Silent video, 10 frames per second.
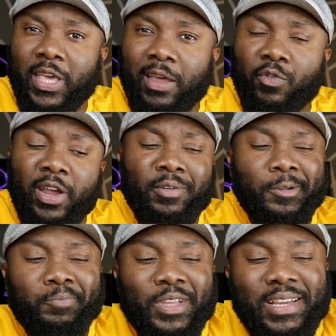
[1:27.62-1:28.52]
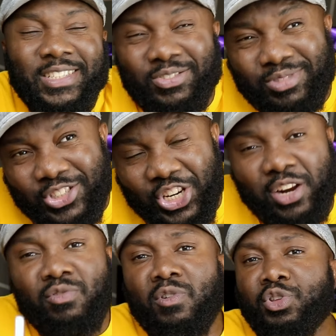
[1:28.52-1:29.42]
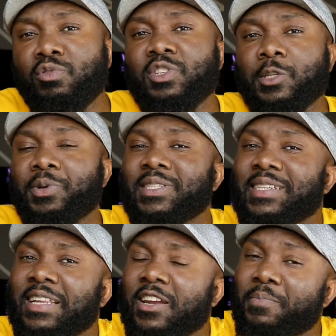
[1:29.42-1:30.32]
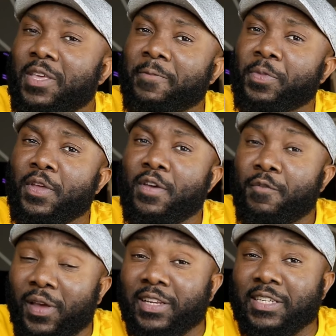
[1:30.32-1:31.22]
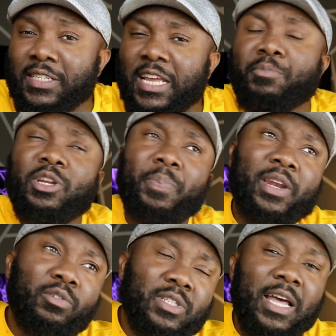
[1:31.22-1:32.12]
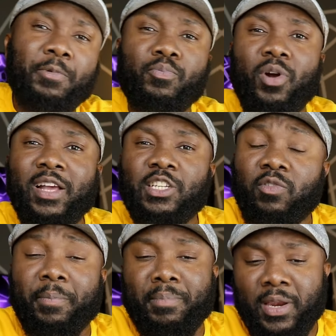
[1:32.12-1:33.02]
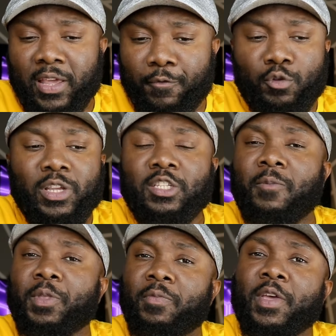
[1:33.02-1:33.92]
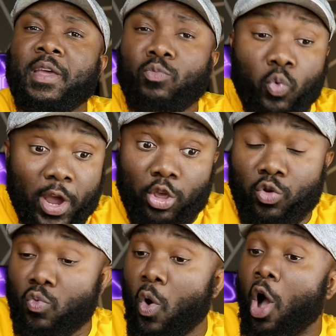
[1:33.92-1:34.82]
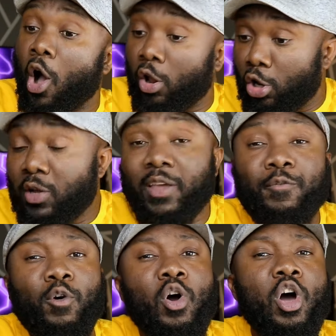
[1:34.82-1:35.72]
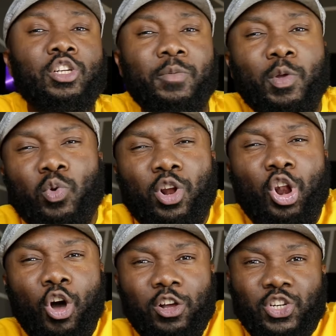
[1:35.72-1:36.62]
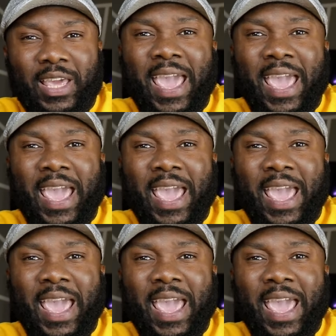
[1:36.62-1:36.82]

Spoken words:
you get, right? The general user experience is going to be fairly the same, but depending on the type of project, right? Meaning if you need something where you are looking for something with a larger